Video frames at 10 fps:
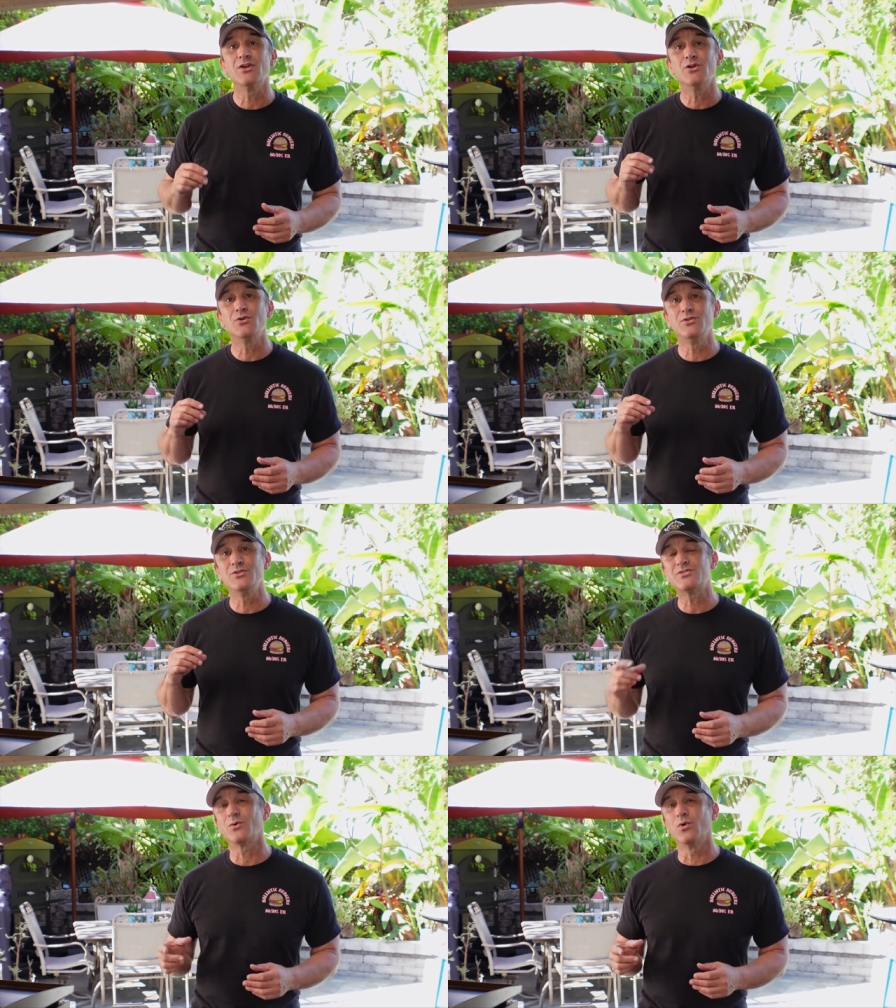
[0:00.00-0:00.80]
who
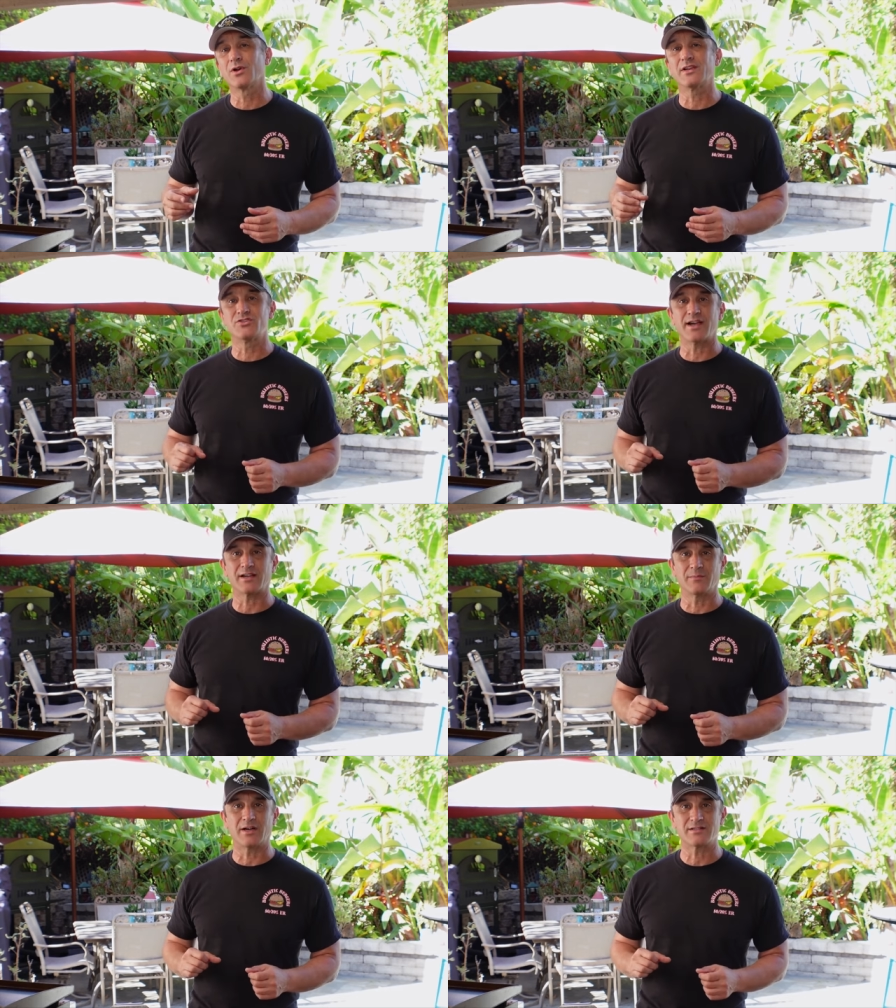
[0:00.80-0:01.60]
used to work at Jack in
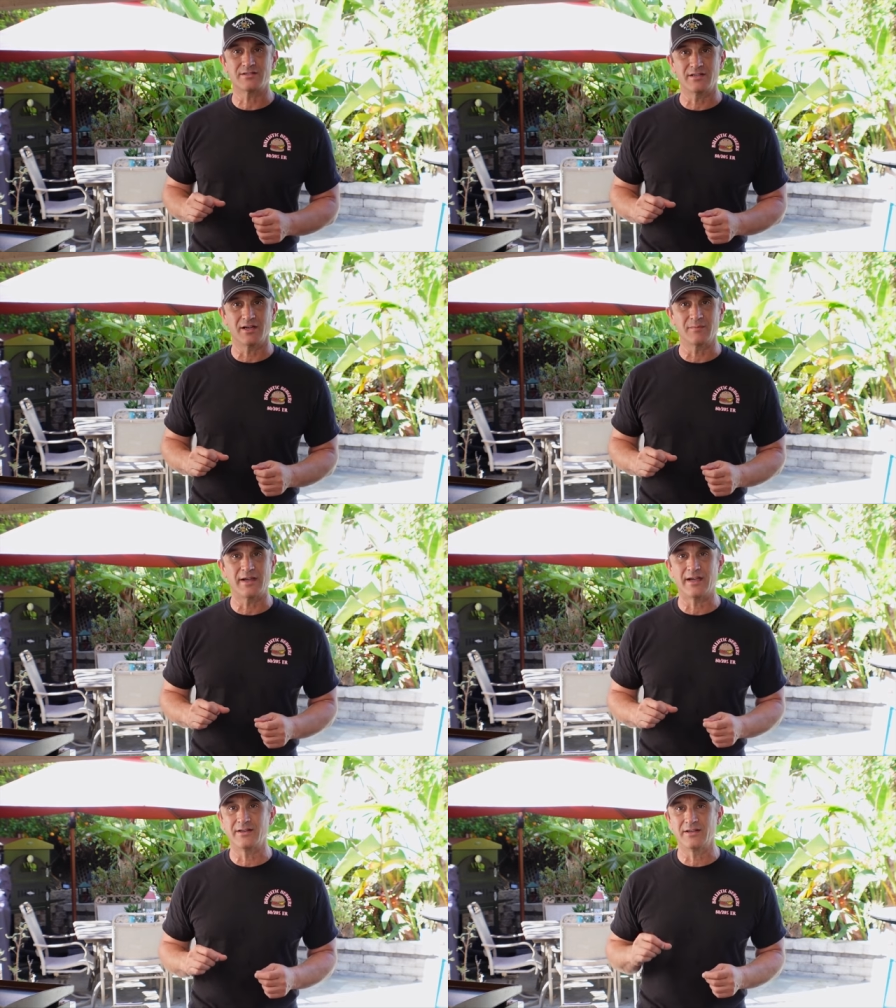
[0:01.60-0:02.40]
the Box as a young
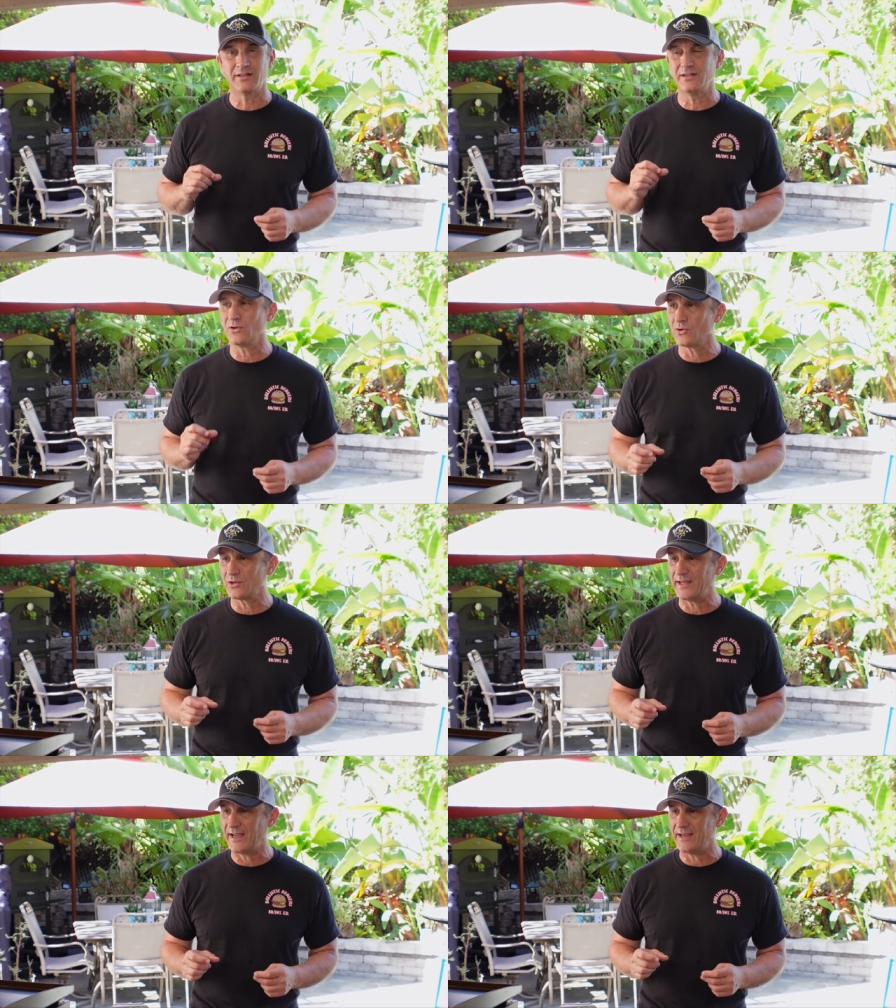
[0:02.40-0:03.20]
man in the
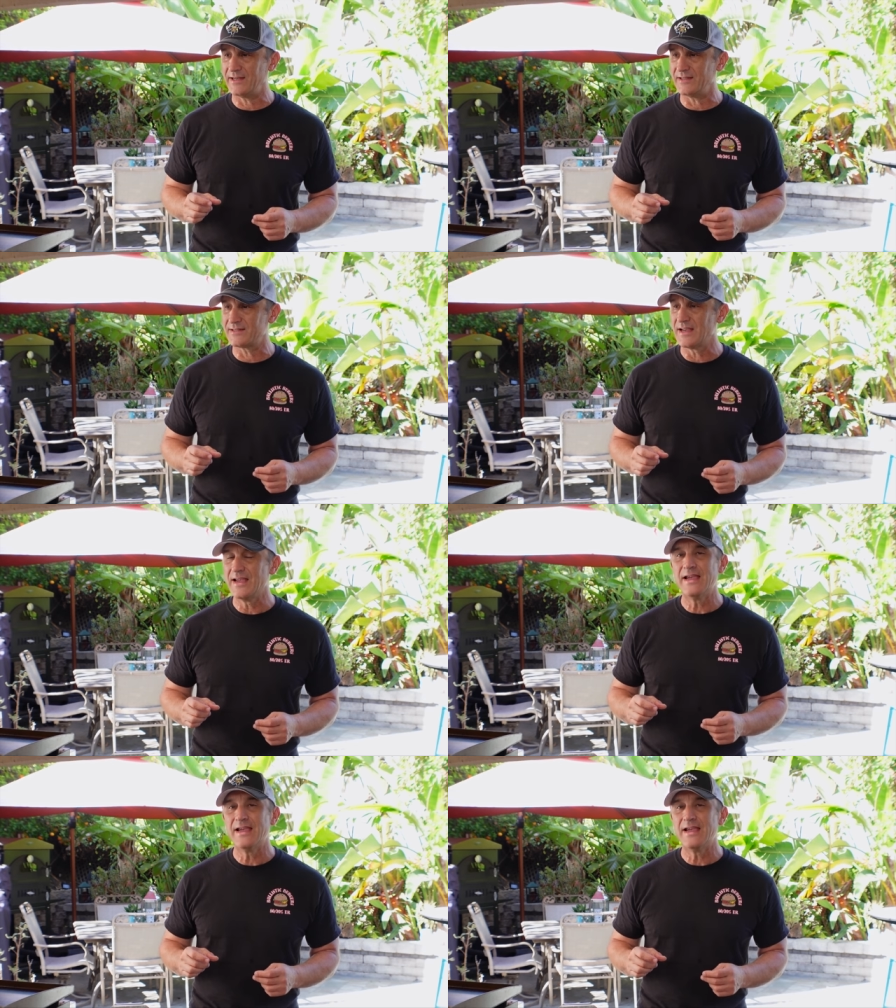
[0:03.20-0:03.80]
early 80s.